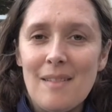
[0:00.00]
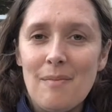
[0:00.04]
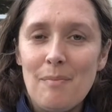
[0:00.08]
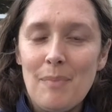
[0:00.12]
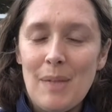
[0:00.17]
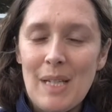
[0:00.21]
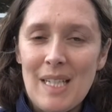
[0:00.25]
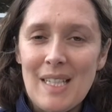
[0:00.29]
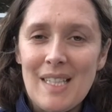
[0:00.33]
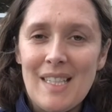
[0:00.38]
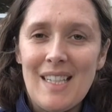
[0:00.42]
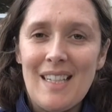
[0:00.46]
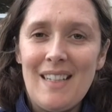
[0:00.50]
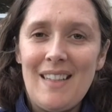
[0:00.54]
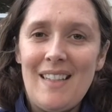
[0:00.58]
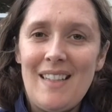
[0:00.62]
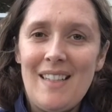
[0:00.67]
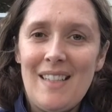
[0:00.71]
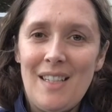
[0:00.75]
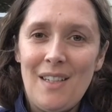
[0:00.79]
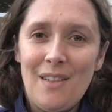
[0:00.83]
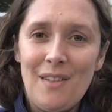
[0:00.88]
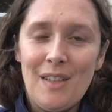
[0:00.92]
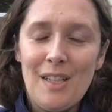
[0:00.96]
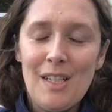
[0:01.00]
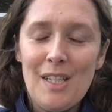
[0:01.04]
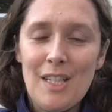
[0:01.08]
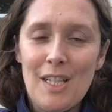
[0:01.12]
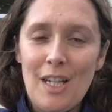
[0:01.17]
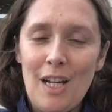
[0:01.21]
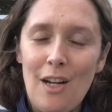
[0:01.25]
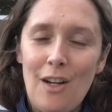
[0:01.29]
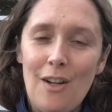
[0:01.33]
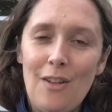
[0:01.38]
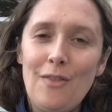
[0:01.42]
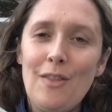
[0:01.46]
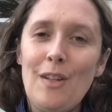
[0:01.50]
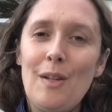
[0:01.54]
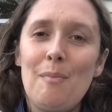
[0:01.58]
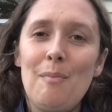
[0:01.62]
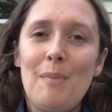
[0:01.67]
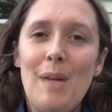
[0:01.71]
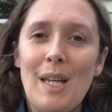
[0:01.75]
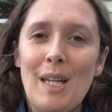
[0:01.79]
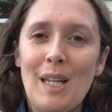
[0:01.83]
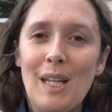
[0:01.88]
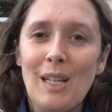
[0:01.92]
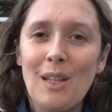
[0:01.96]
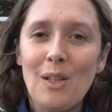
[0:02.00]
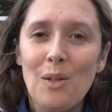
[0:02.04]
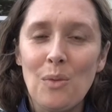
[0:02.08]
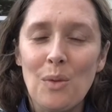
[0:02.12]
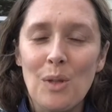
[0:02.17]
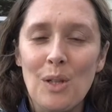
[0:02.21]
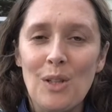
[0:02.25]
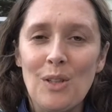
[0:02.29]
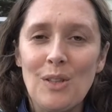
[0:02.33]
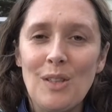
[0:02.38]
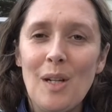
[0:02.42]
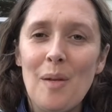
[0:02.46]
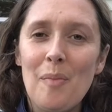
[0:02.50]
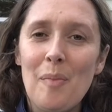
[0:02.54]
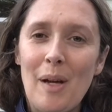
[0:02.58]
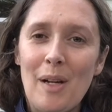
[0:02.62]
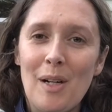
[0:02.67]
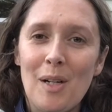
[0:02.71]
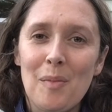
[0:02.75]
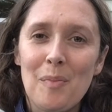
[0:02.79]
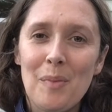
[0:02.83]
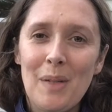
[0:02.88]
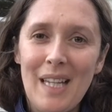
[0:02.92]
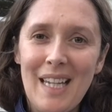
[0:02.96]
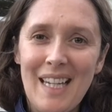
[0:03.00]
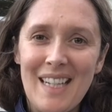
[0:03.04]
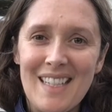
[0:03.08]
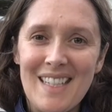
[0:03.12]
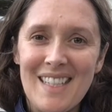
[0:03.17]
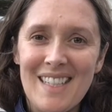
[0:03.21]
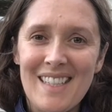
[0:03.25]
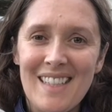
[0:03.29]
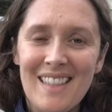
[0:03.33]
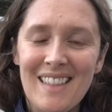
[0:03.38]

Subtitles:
piece in the series of Making the World a Better Place.